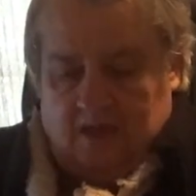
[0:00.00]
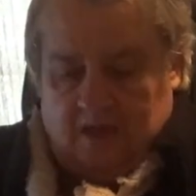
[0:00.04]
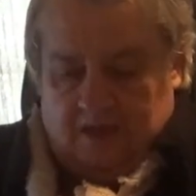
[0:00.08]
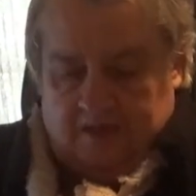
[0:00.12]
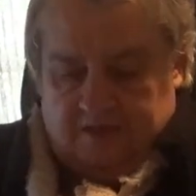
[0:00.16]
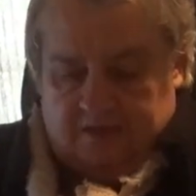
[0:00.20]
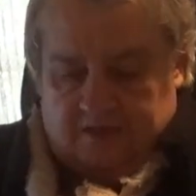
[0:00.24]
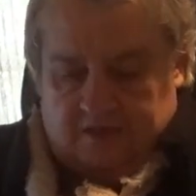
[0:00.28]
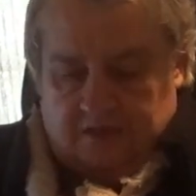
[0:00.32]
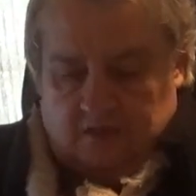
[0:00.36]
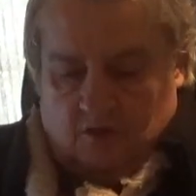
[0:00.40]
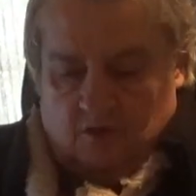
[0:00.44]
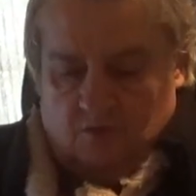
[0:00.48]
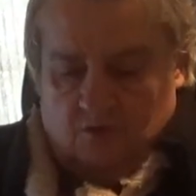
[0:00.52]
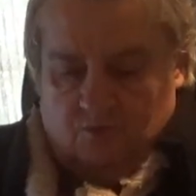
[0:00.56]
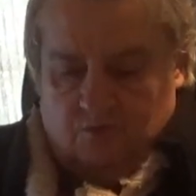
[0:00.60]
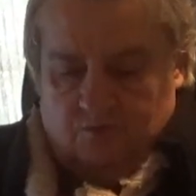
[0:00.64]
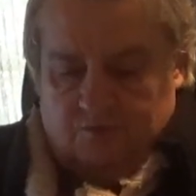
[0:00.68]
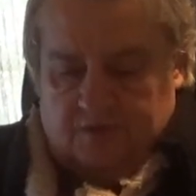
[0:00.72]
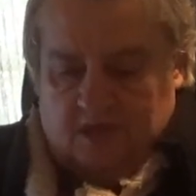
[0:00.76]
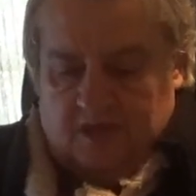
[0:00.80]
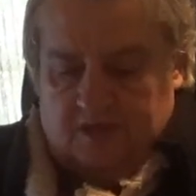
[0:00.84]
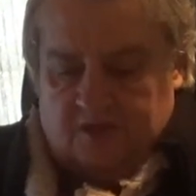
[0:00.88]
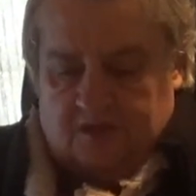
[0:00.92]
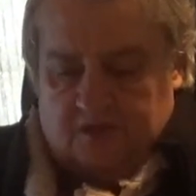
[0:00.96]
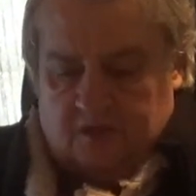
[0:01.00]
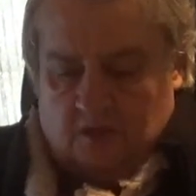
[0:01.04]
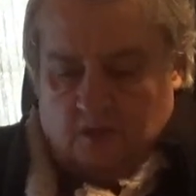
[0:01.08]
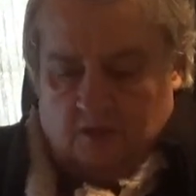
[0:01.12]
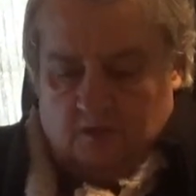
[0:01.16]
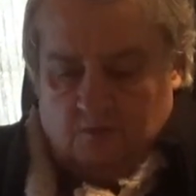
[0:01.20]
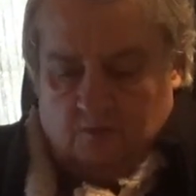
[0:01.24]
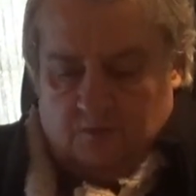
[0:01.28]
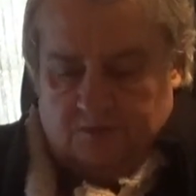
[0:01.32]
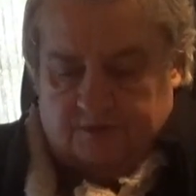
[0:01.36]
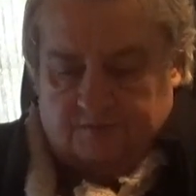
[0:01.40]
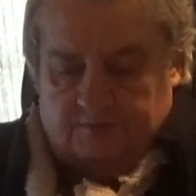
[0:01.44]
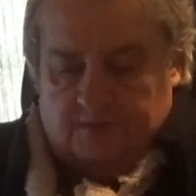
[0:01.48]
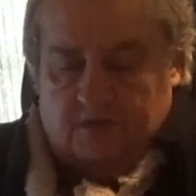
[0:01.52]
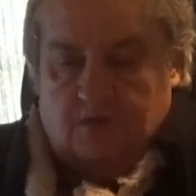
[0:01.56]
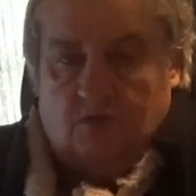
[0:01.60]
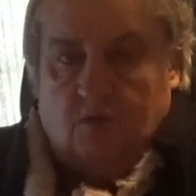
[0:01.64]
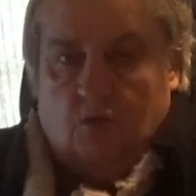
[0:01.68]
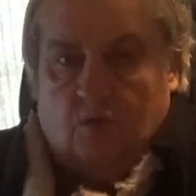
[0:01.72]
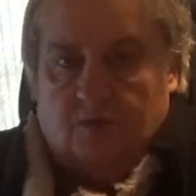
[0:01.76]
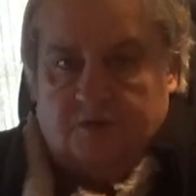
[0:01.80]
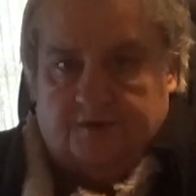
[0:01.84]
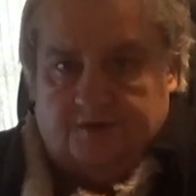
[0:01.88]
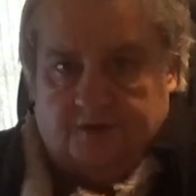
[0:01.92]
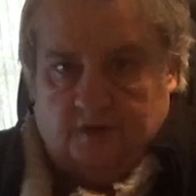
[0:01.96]
So that song was
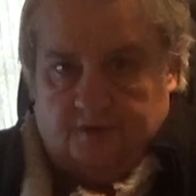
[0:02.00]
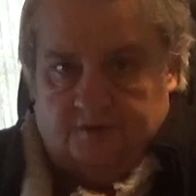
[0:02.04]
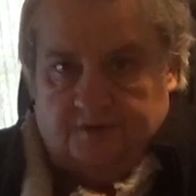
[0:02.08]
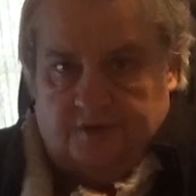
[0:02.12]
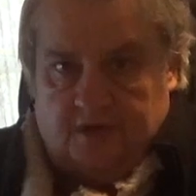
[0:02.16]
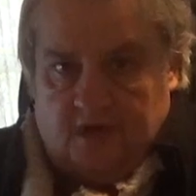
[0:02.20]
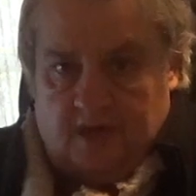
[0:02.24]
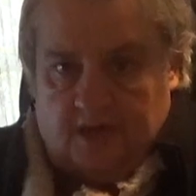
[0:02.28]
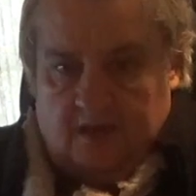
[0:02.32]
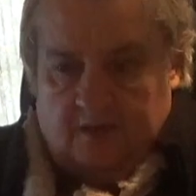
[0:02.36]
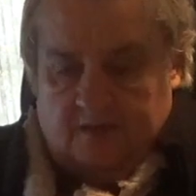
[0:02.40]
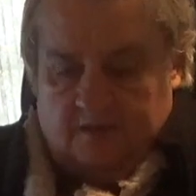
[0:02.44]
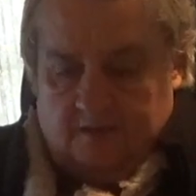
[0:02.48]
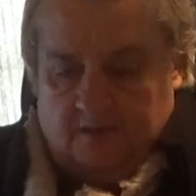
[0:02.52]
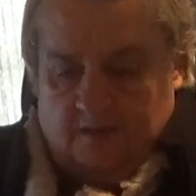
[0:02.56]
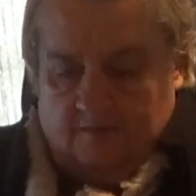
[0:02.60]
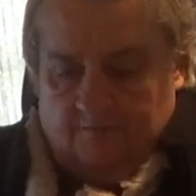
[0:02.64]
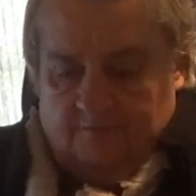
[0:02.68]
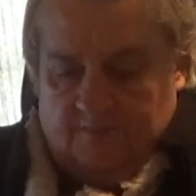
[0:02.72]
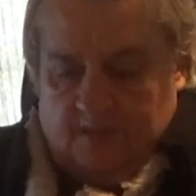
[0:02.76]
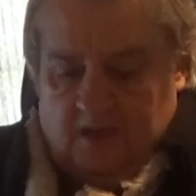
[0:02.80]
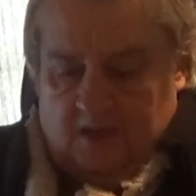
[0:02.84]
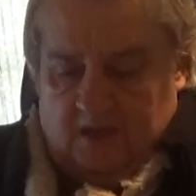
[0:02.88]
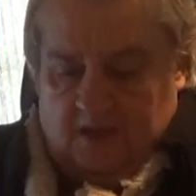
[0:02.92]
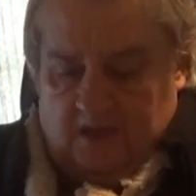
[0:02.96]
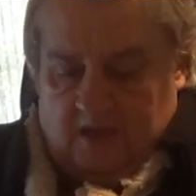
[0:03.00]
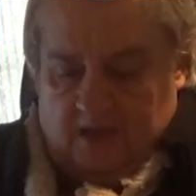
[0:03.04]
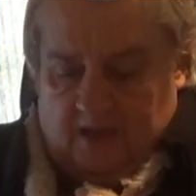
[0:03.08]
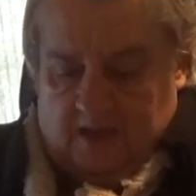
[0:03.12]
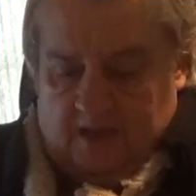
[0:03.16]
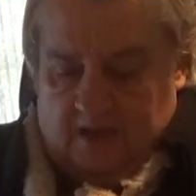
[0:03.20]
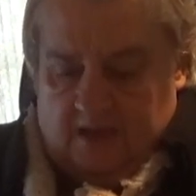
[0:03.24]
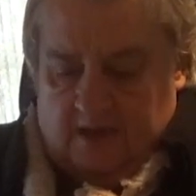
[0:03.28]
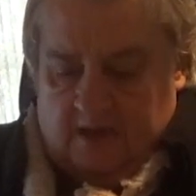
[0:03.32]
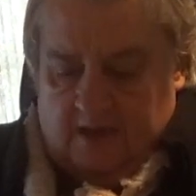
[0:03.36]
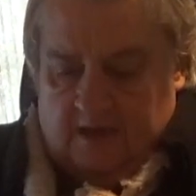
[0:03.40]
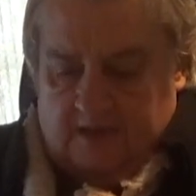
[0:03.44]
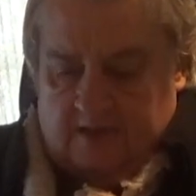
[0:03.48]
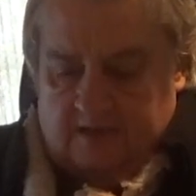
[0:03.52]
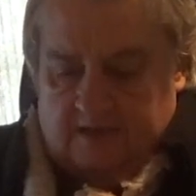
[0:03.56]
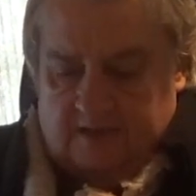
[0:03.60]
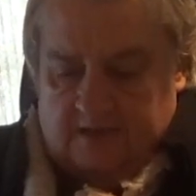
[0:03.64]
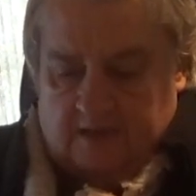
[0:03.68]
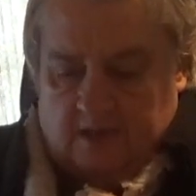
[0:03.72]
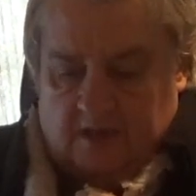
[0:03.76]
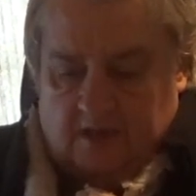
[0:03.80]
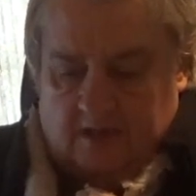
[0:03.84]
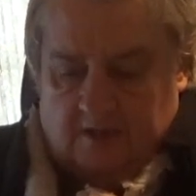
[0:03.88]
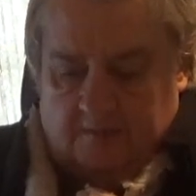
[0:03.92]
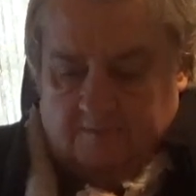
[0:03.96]
recorded on that. And
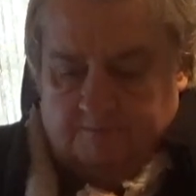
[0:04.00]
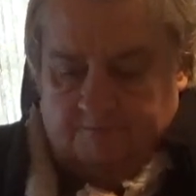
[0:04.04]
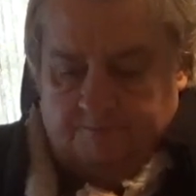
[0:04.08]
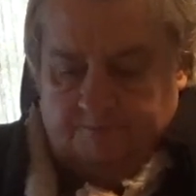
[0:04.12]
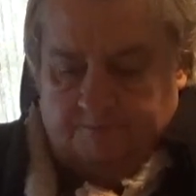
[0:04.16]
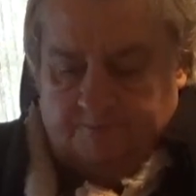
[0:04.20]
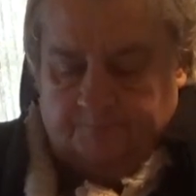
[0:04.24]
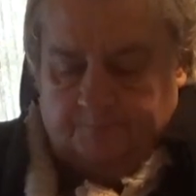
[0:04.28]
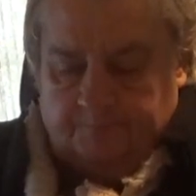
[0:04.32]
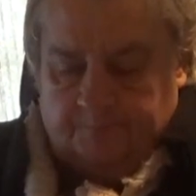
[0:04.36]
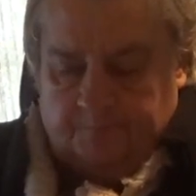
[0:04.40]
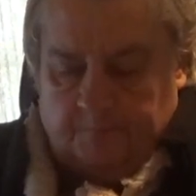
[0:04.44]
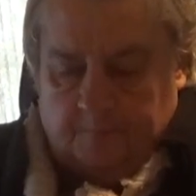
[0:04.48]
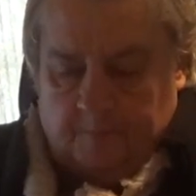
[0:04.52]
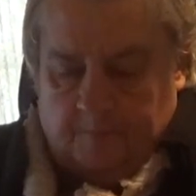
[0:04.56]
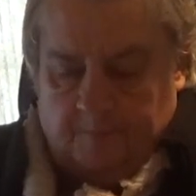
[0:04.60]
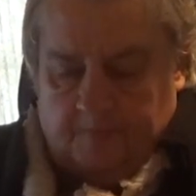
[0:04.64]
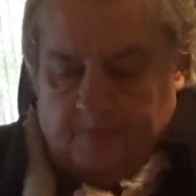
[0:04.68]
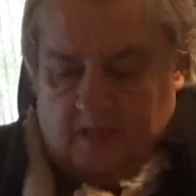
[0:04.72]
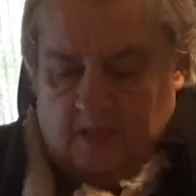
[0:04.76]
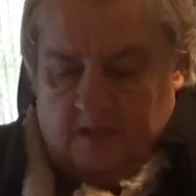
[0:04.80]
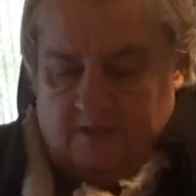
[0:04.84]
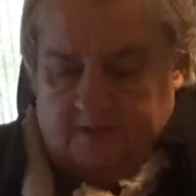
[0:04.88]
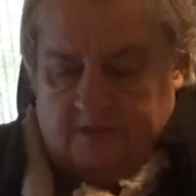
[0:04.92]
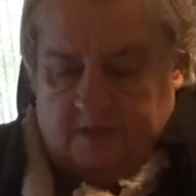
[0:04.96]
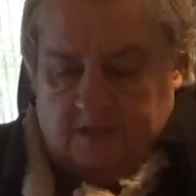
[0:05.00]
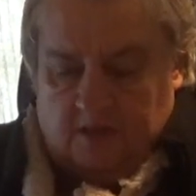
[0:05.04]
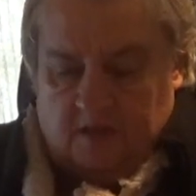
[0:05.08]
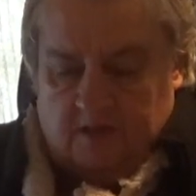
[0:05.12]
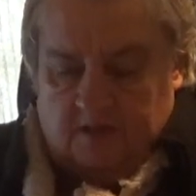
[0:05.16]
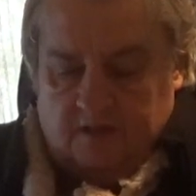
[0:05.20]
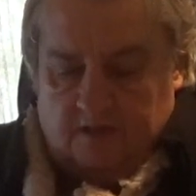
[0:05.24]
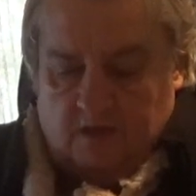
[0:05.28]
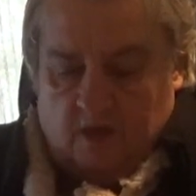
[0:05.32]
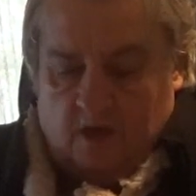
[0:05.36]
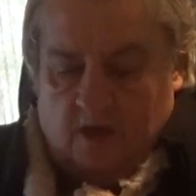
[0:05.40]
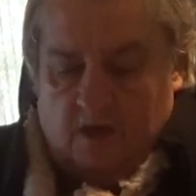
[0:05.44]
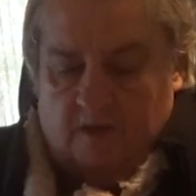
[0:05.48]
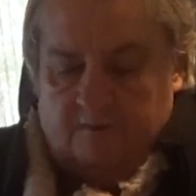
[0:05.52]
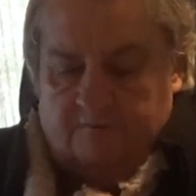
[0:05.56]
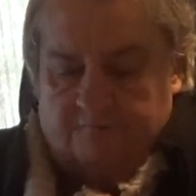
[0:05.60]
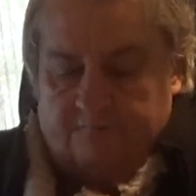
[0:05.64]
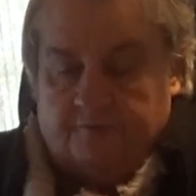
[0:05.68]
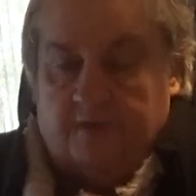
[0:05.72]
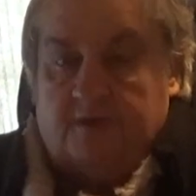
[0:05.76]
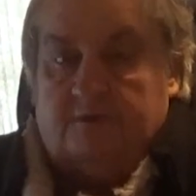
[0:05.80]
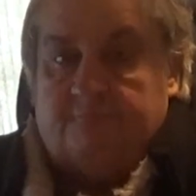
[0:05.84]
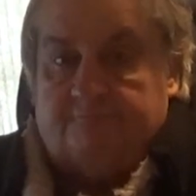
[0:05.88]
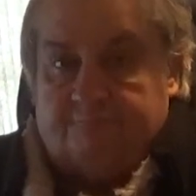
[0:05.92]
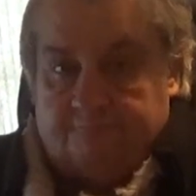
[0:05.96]
then
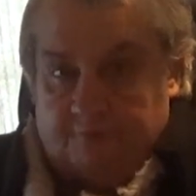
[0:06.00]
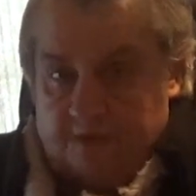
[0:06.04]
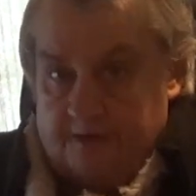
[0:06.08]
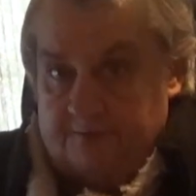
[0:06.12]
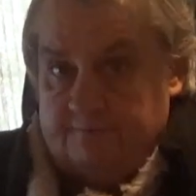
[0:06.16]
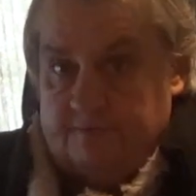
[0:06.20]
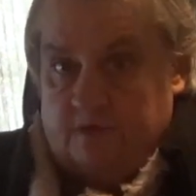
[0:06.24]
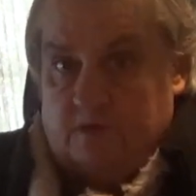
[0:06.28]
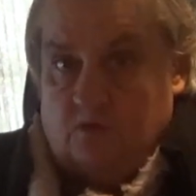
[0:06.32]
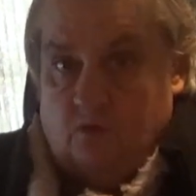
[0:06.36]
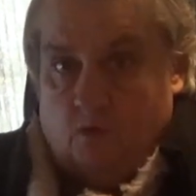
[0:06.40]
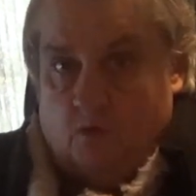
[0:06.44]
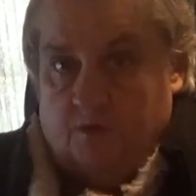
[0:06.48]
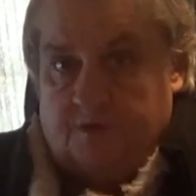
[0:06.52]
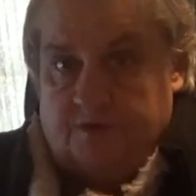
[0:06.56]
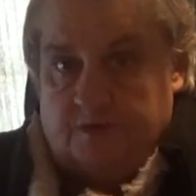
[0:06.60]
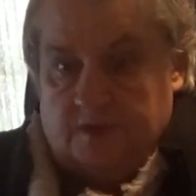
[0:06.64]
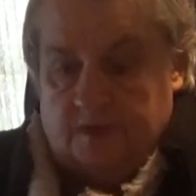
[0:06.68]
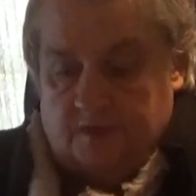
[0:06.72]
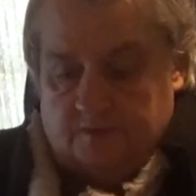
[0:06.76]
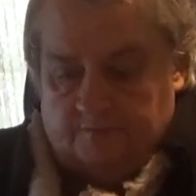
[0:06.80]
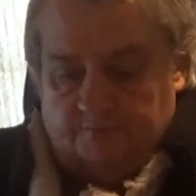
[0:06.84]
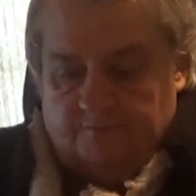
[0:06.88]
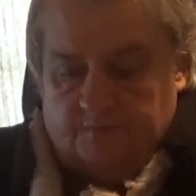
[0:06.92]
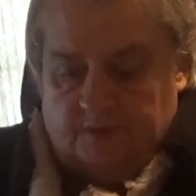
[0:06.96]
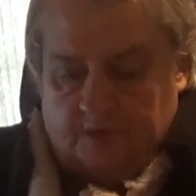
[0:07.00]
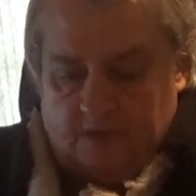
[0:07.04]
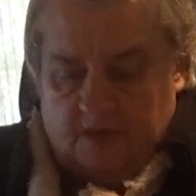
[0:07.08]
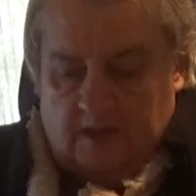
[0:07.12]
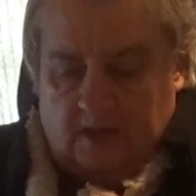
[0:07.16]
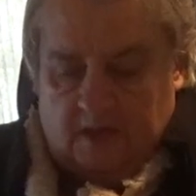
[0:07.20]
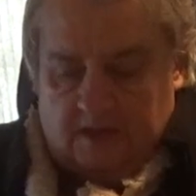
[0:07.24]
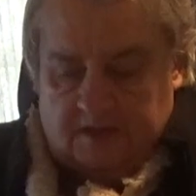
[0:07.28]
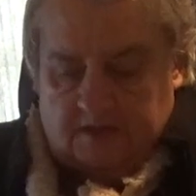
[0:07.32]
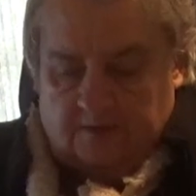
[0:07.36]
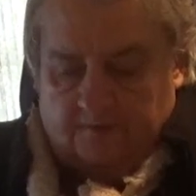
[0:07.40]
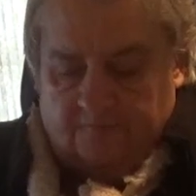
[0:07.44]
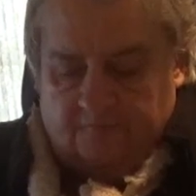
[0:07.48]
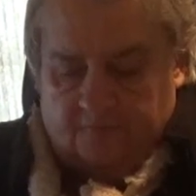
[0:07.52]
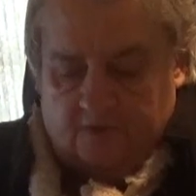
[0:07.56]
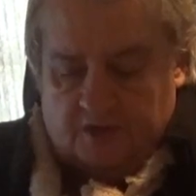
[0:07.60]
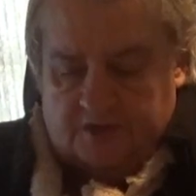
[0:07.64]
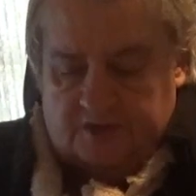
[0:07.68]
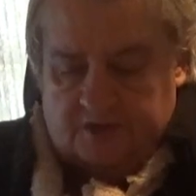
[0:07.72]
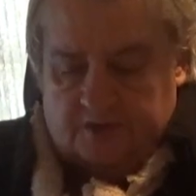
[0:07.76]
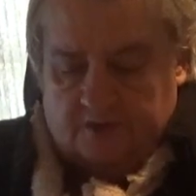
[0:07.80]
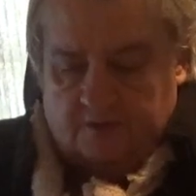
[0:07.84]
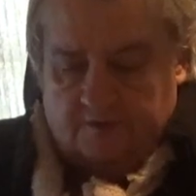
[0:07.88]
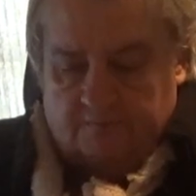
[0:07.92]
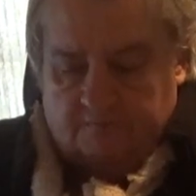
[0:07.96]
I re-recorded it as a
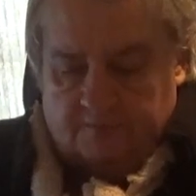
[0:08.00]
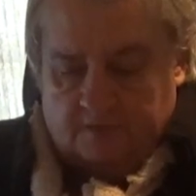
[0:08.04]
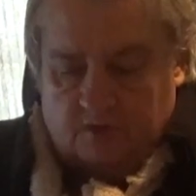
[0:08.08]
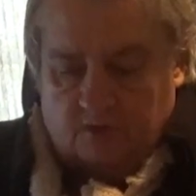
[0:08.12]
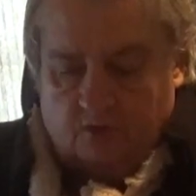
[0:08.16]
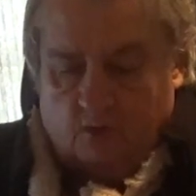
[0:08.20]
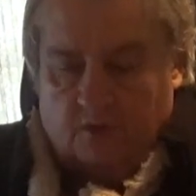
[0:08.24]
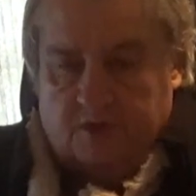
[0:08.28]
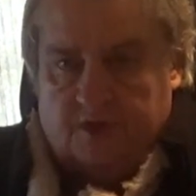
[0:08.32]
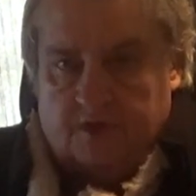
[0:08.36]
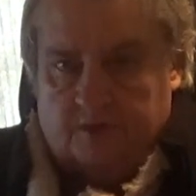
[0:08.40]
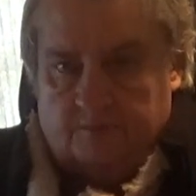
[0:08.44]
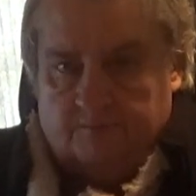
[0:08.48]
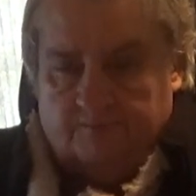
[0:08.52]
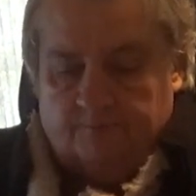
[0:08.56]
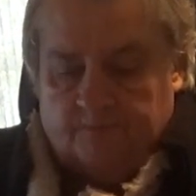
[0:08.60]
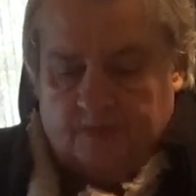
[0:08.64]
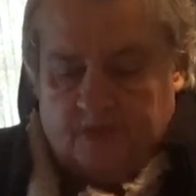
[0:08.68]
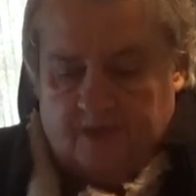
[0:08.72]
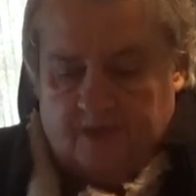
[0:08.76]
fresh recording.